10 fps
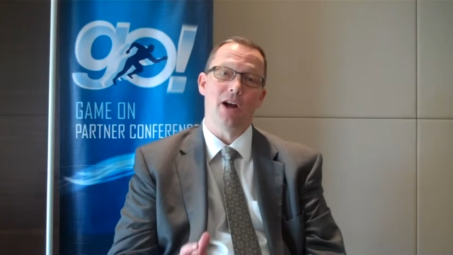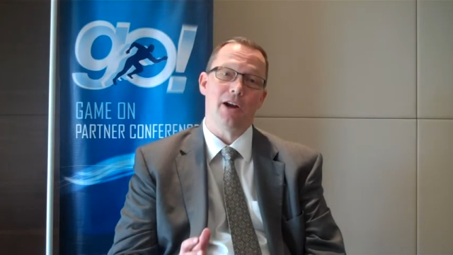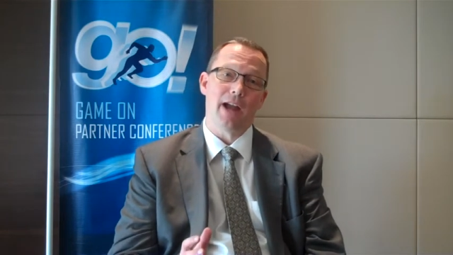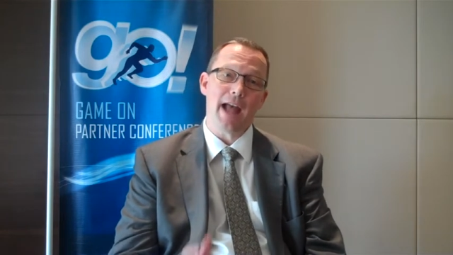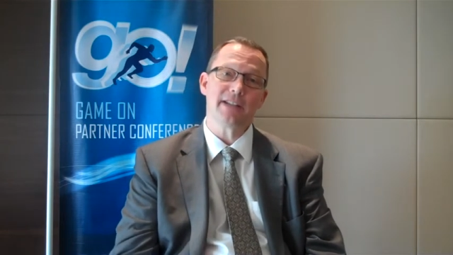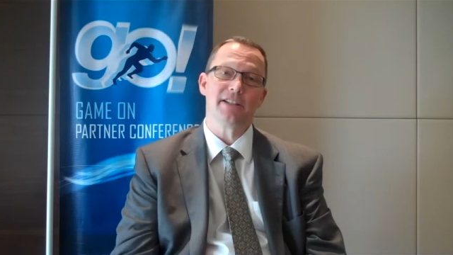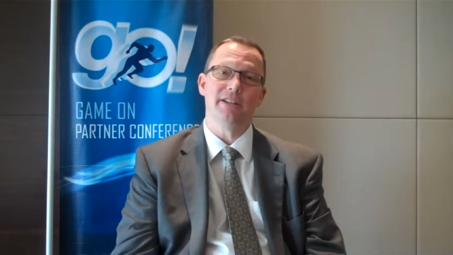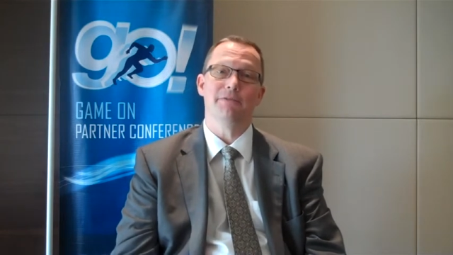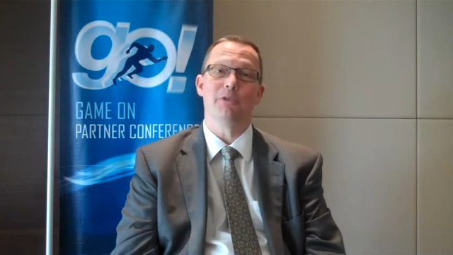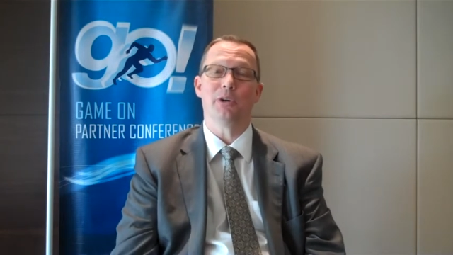are
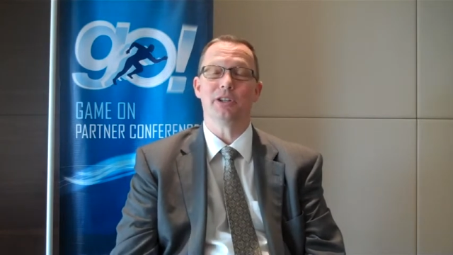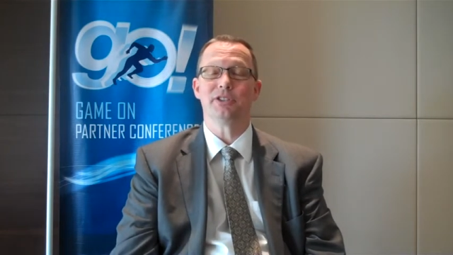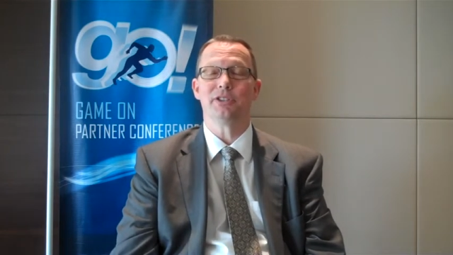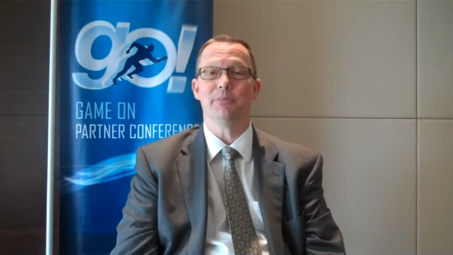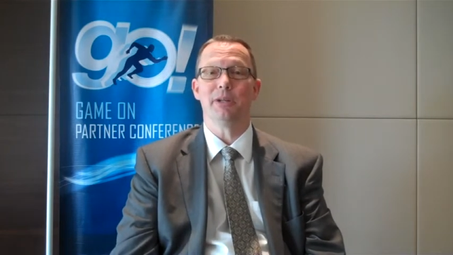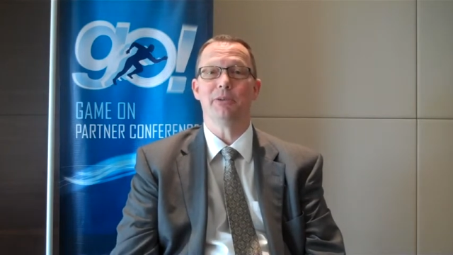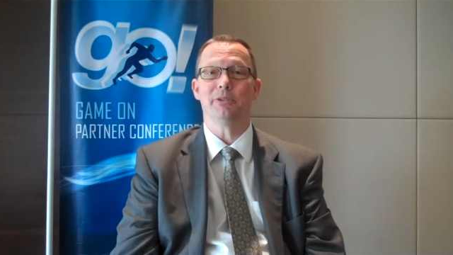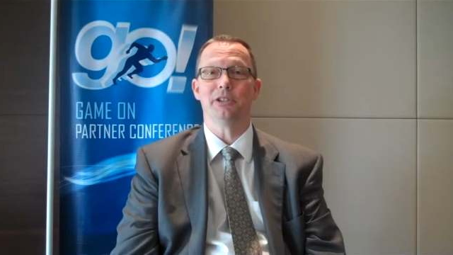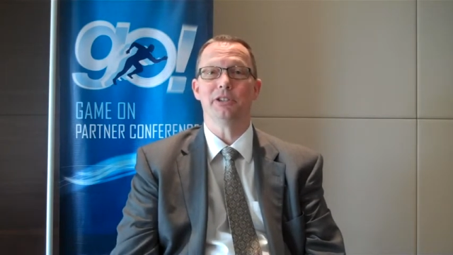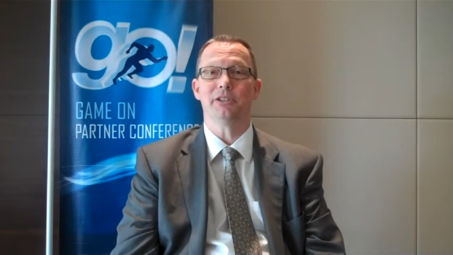asking for us to be
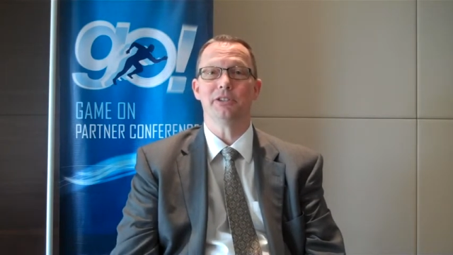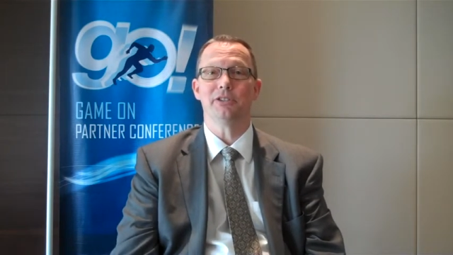able to